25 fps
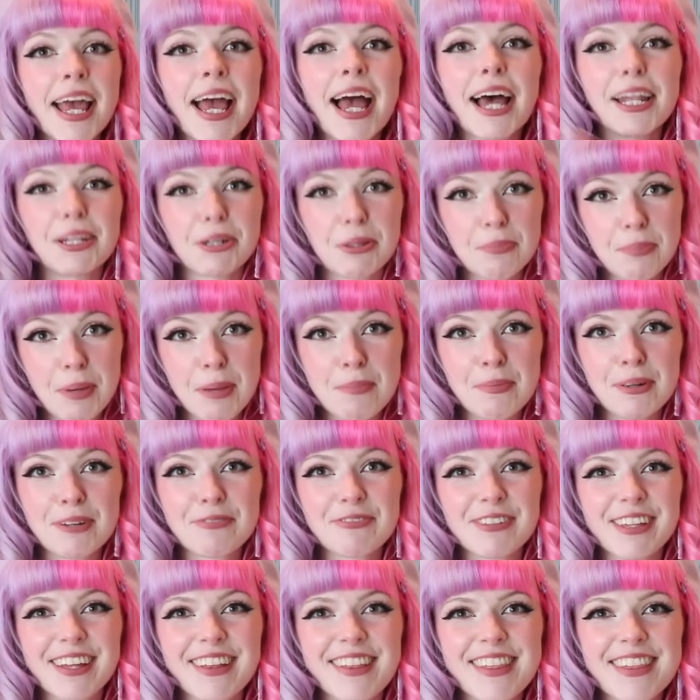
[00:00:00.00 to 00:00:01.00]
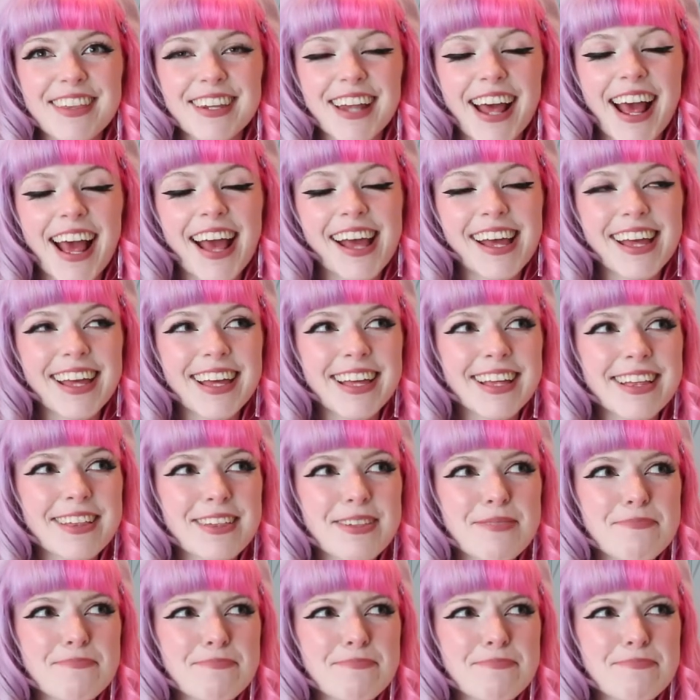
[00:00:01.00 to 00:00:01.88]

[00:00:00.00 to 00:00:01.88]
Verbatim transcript: Hello people of the internet, it's